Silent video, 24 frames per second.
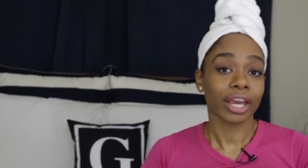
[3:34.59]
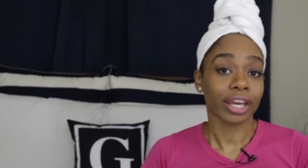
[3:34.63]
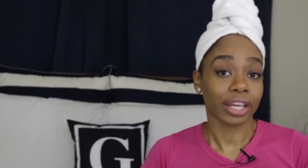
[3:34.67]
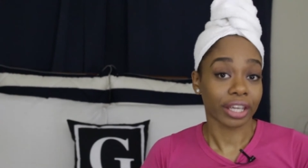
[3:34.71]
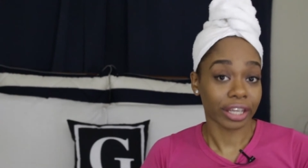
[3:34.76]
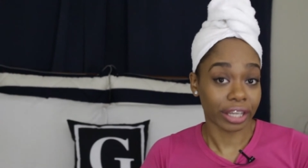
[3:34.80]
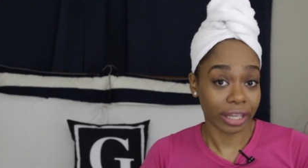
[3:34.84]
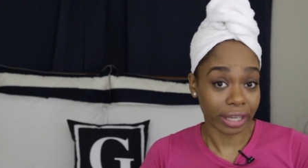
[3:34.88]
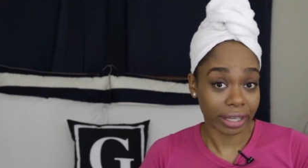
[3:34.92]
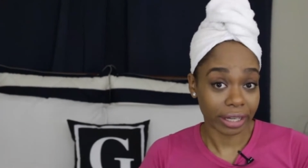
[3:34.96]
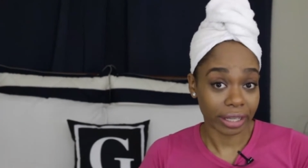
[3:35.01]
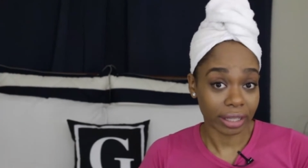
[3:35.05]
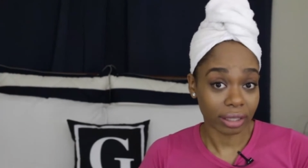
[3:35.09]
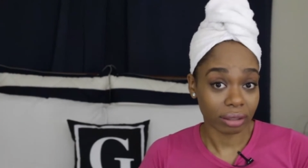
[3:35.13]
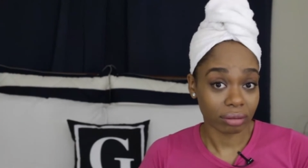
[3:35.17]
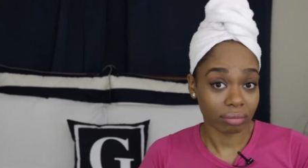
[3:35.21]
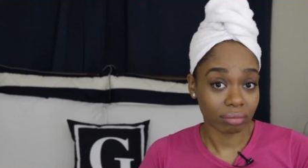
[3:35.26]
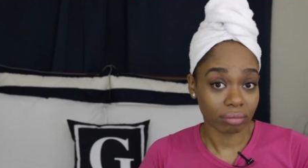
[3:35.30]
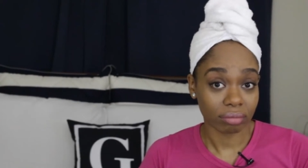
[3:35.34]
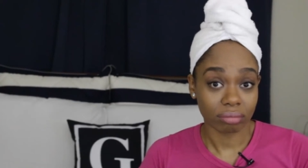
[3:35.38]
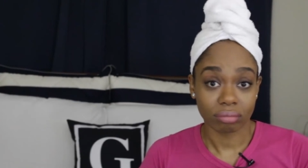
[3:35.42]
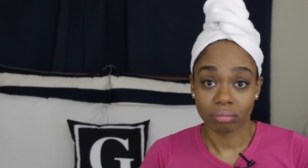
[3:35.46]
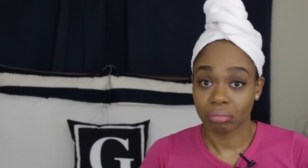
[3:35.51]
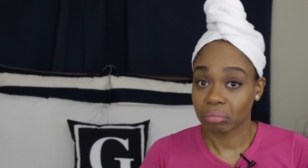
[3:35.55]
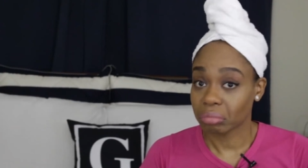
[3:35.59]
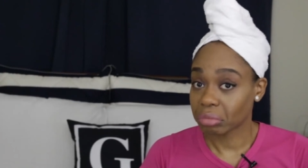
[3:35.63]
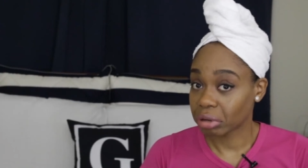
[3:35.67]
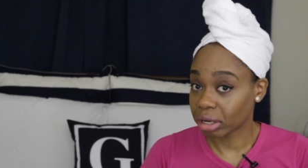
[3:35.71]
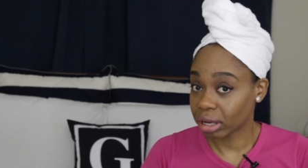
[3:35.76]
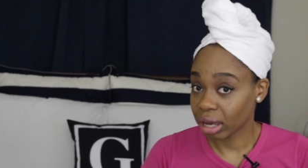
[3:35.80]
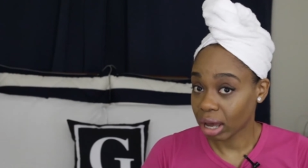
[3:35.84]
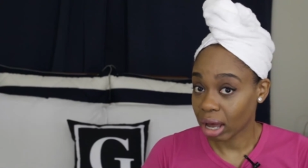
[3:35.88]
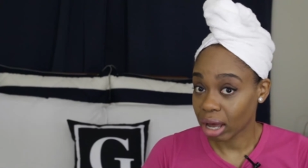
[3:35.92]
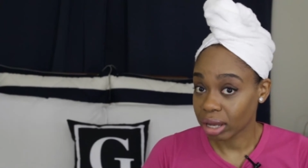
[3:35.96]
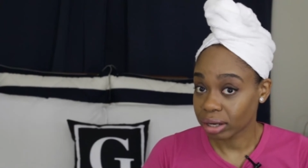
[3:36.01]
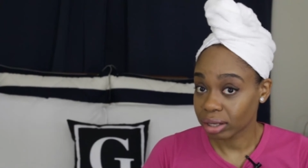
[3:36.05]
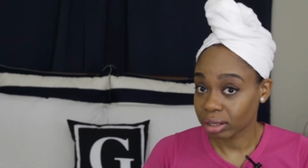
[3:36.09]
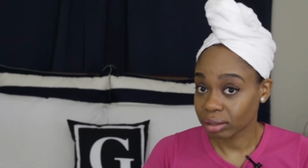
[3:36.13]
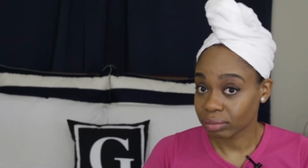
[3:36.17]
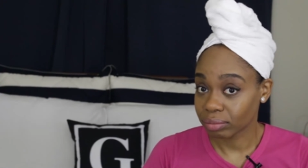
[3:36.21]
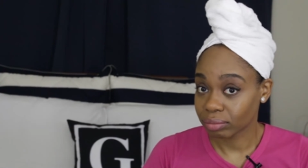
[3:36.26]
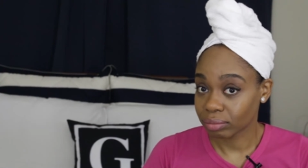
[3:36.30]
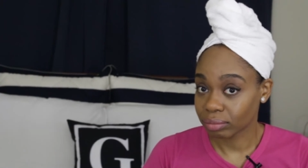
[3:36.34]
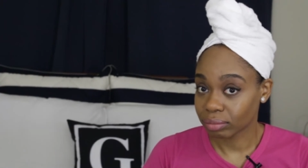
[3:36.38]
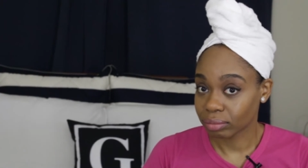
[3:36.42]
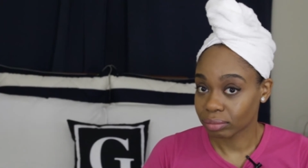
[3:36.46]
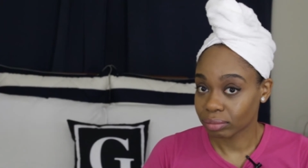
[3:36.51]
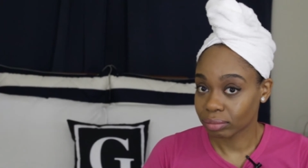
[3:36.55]
Get it? Got it?
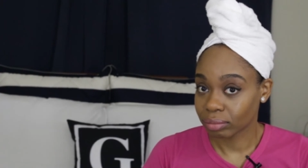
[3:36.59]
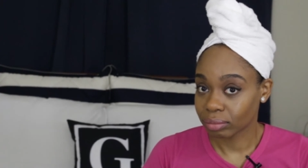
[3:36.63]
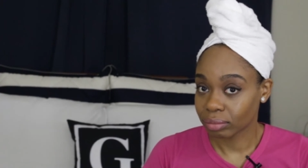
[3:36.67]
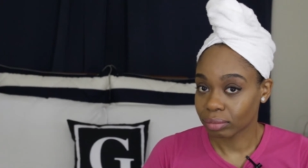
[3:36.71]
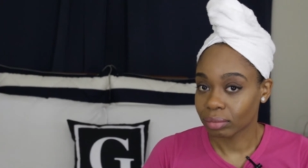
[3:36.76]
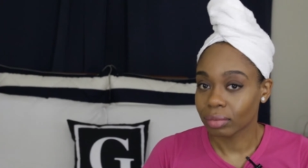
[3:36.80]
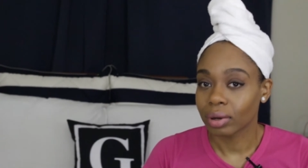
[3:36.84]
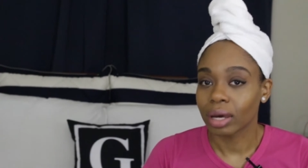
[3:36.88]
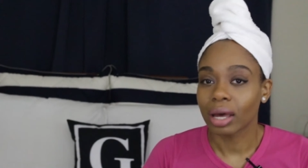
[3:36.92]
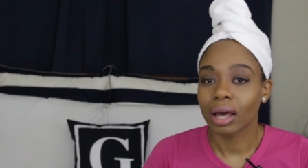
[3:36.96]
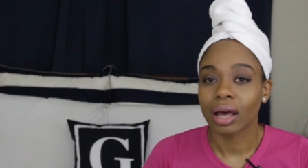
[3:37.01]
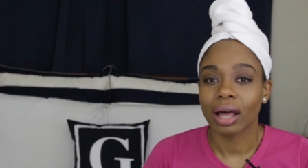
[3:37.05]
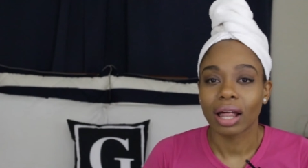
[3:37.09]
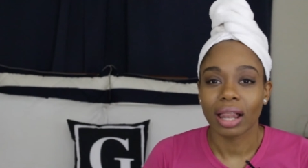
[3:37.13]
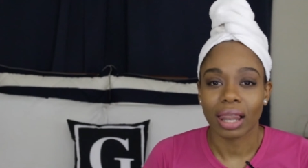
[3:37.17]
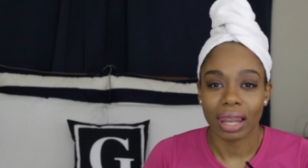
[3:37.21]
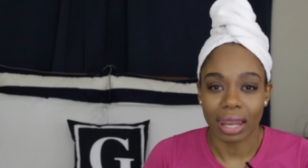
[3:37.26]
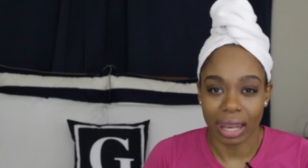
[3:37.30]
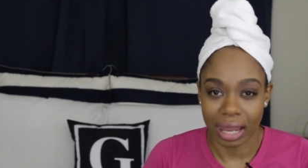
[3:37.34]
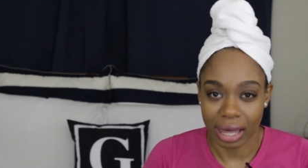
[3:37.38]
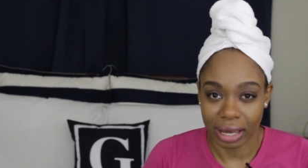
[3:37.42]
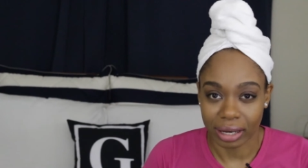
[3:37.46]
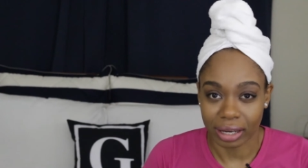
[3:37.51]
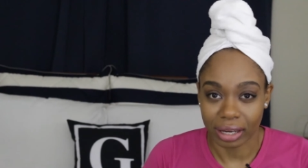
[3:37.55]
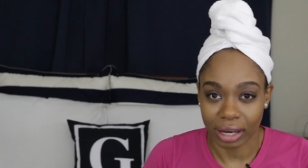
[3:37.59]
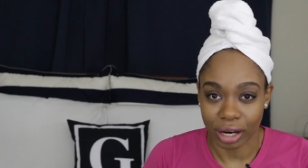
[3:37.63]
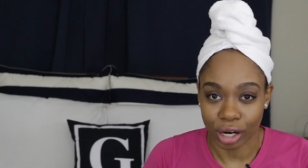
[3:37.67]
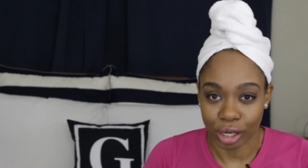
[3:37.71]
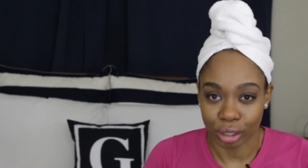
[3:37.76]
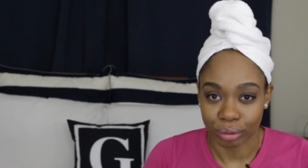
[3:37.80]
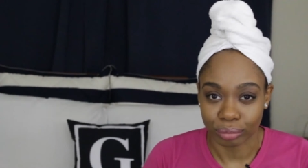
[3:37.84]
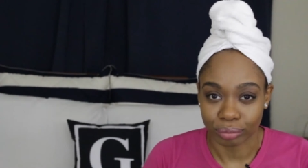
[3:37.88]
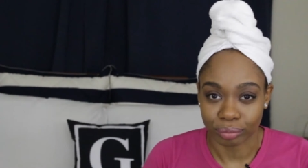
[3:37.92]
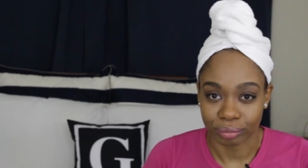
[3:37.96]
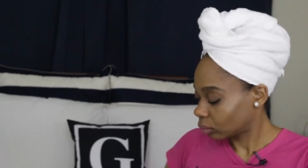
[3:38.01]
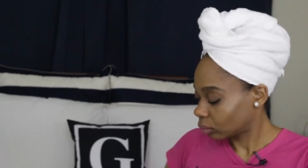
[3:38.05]
Let go.